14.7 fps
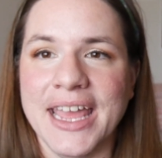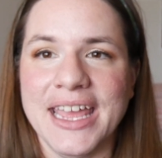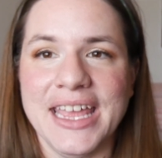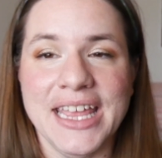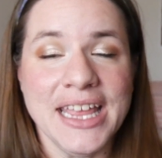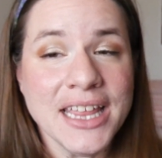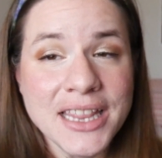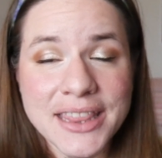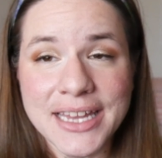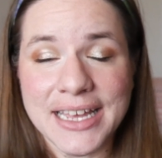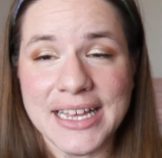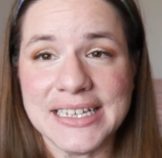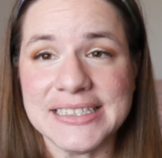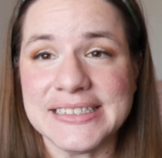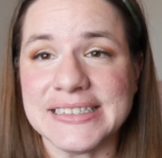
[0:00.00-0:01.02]
In
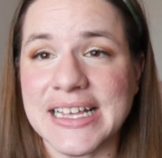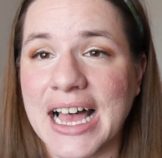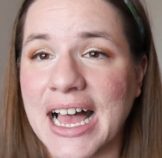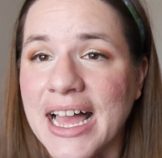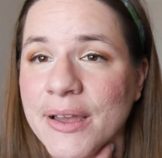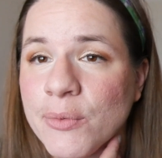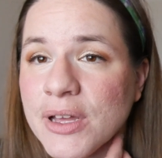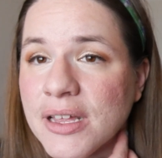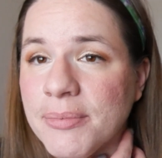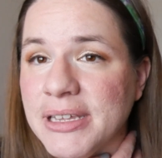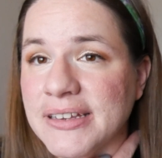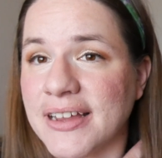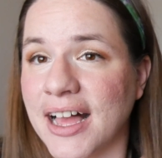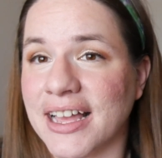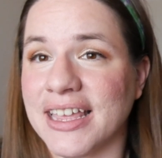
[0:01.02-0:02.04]
this, I will be
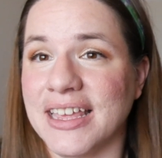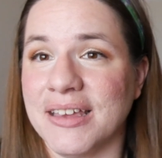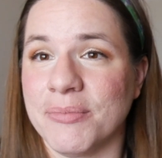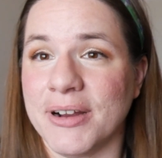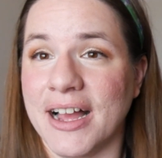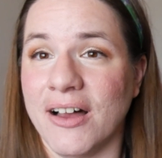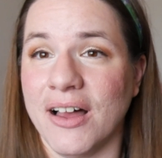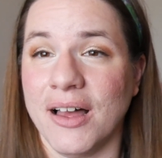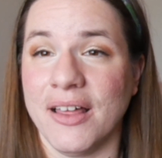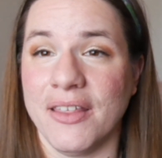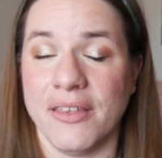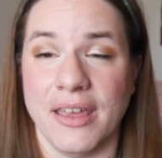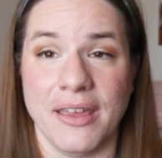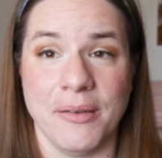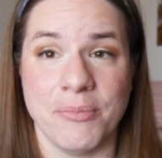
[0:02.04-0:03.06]
talking about
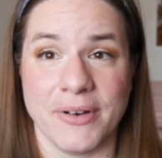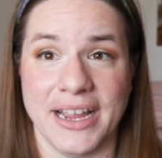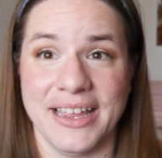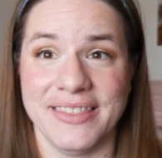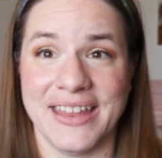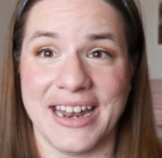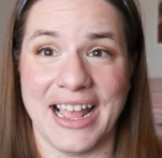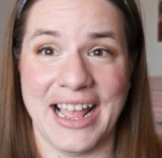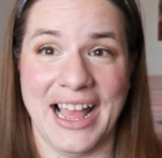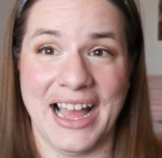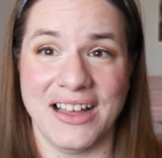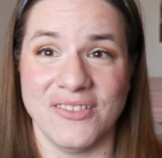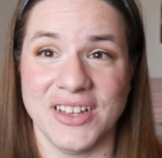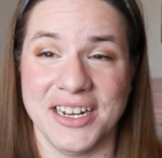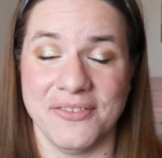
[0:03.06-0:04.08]
a brand that I
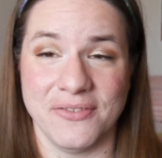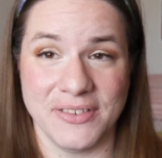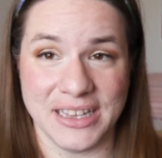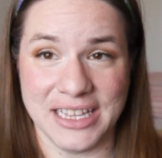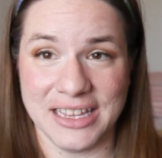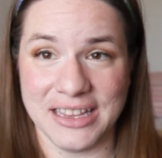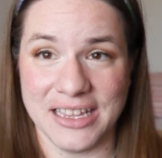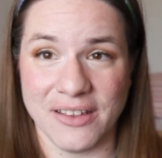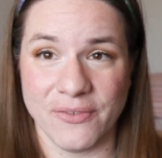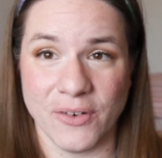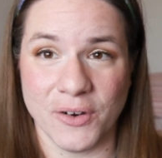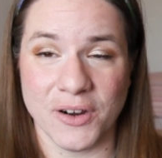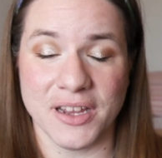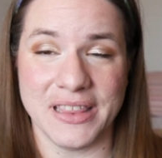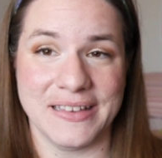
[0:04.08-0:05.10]
have an affiliate link
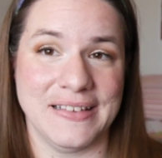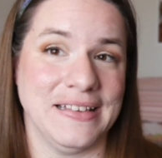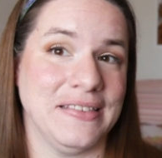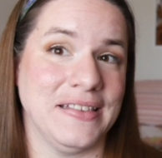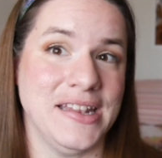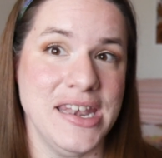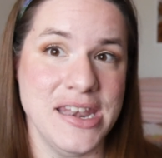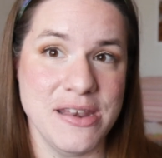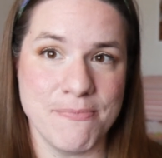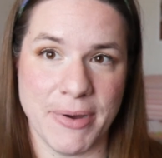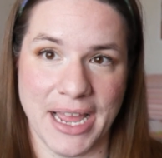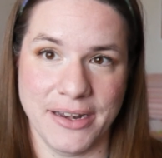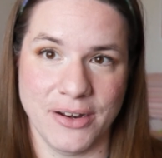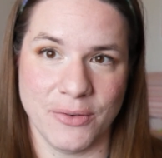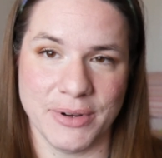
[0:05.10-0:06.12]
for. This is
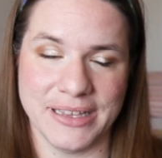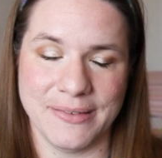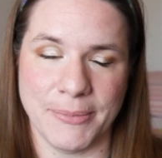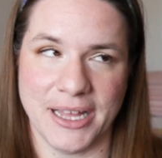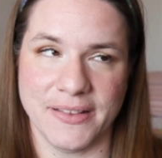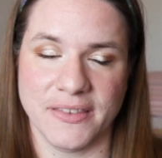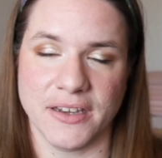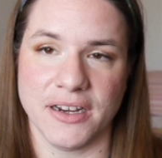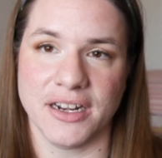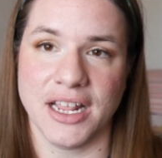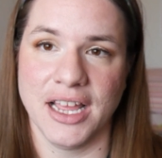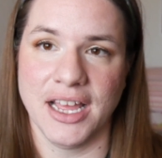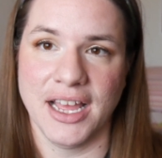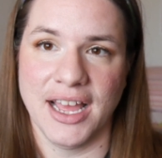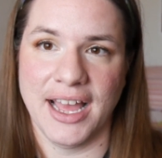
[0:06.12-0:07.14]
by no way sponsored,
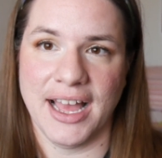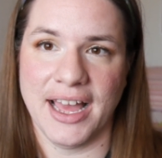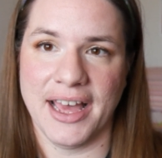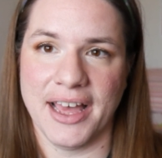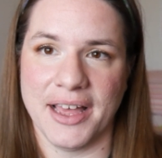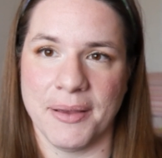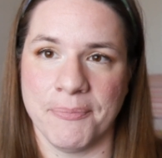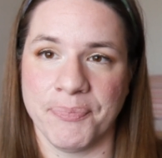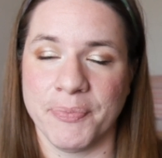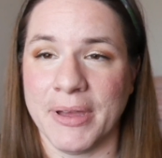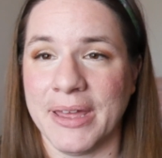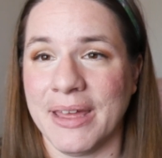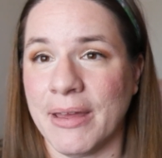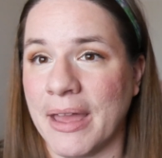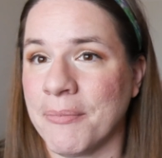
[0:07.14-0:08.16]

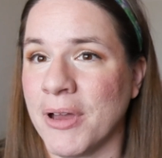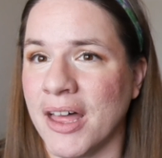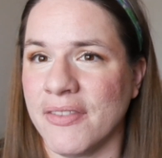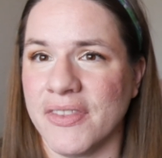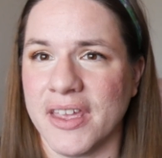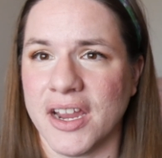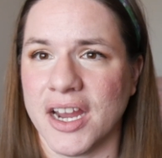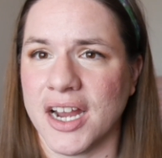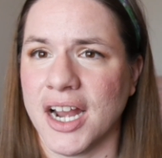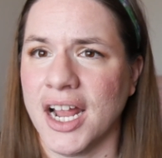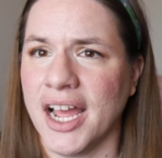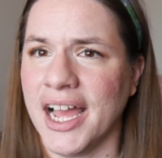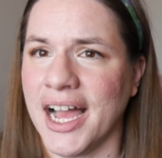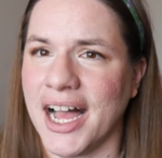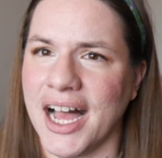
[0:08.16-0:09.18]
but I'm on their
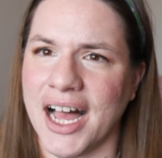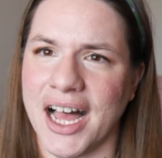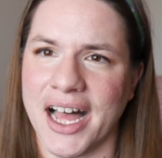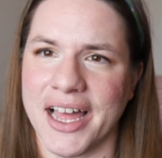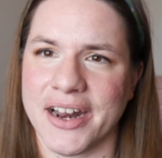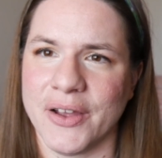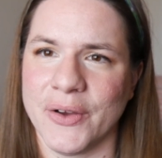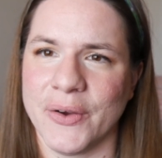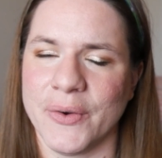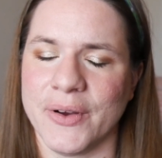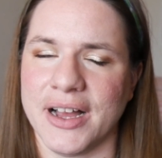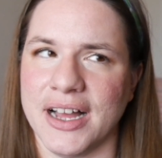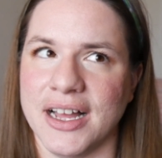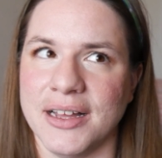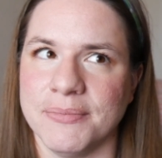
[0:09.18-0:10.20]
auto
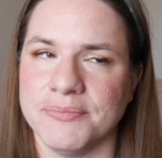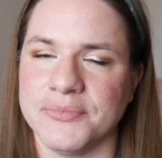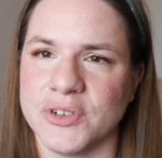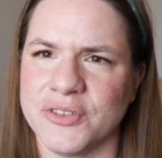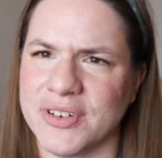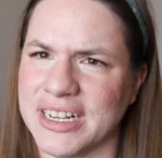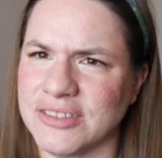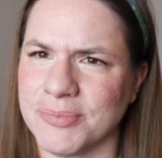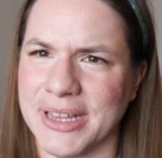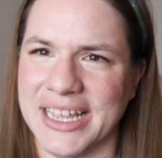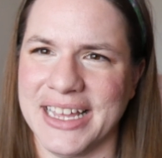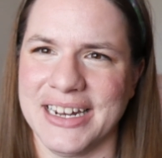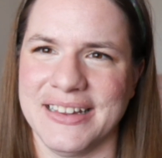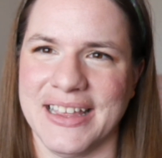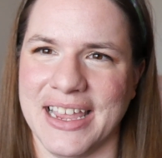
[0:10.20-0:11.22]
refresh
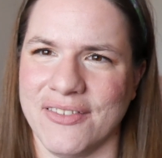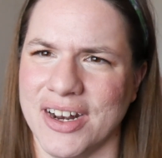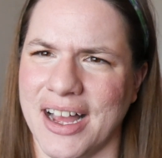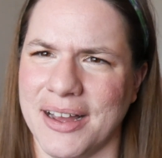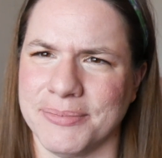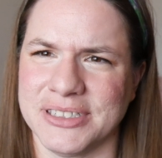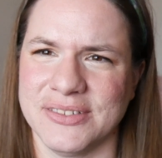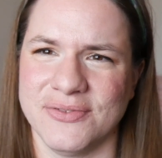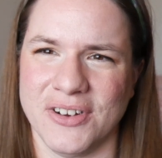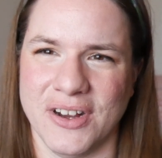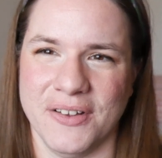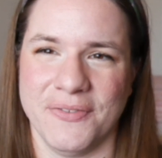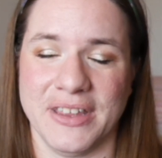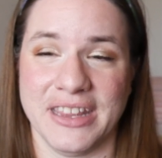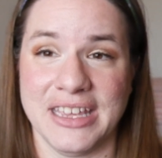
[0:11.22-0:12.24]
plan, and they give an option for
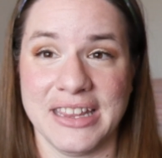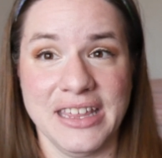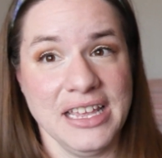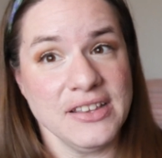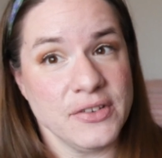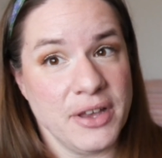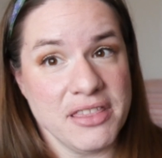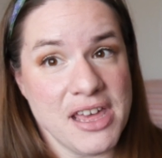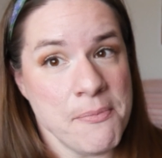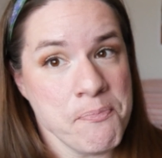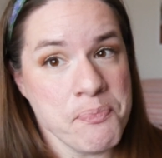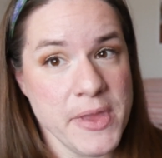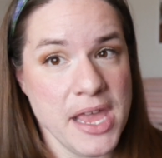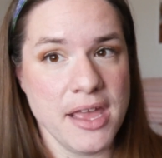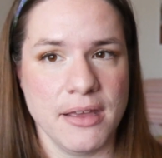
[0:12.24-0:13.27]
affiliate link, so I thought,
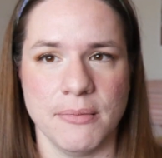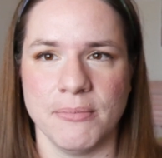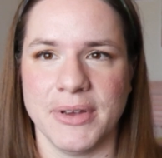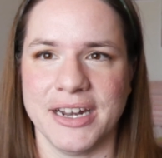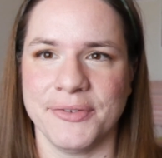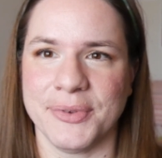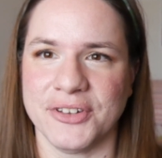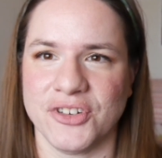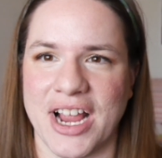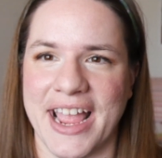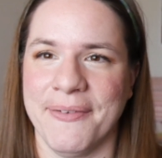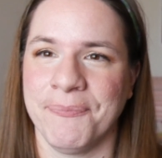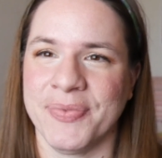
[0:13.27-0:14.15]
might as well try.